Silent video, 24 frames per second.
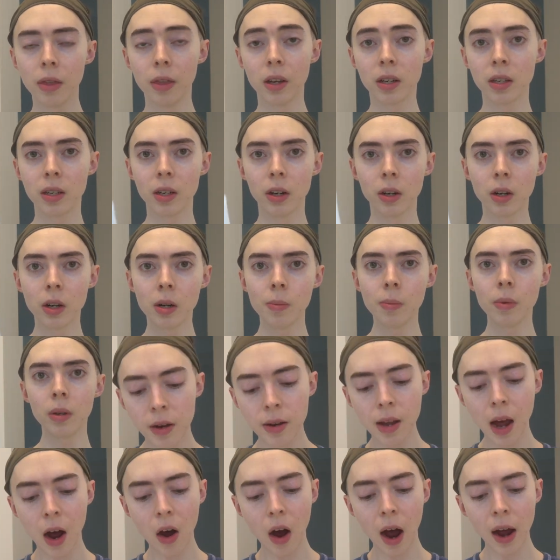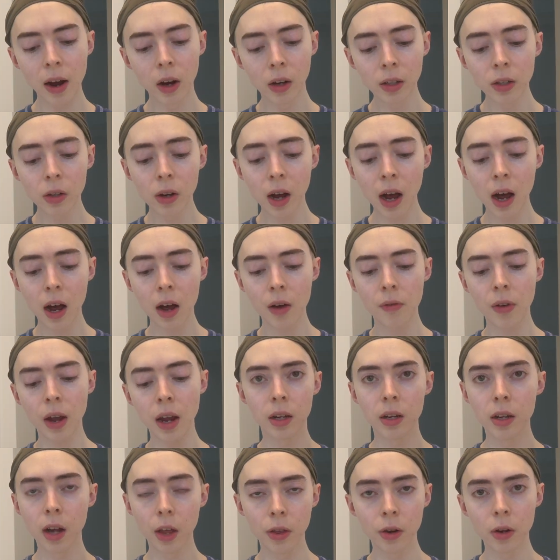serum. Now I also have
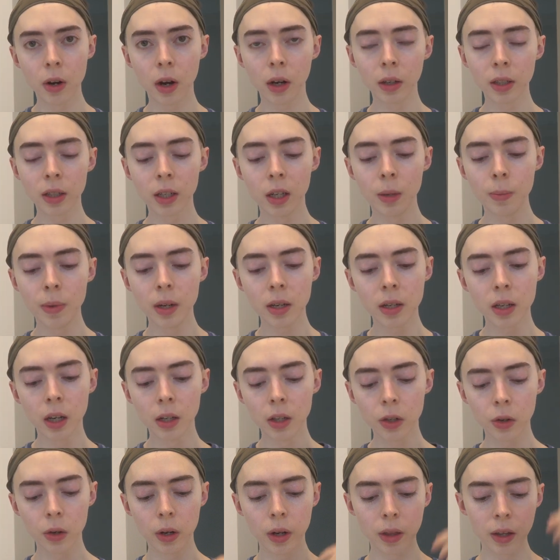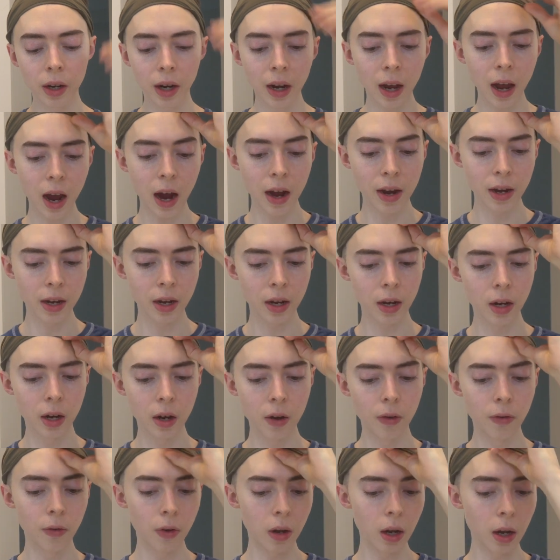another Elta MD sunscreen that I kind
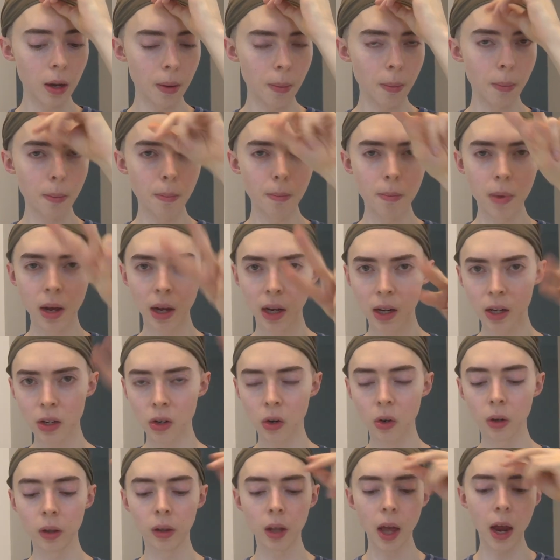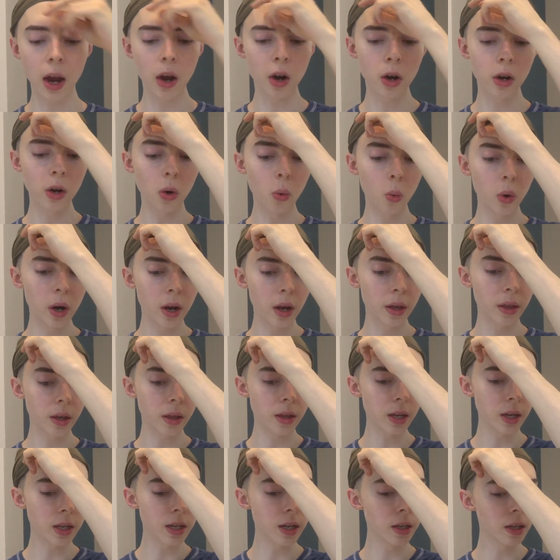of mix or layer with
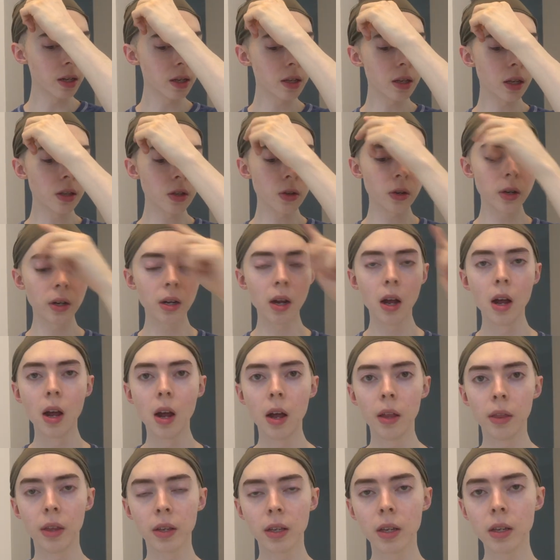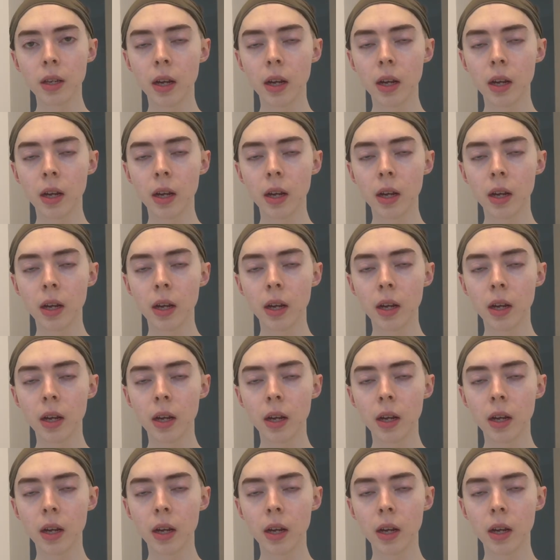the tinted sunscreen. This is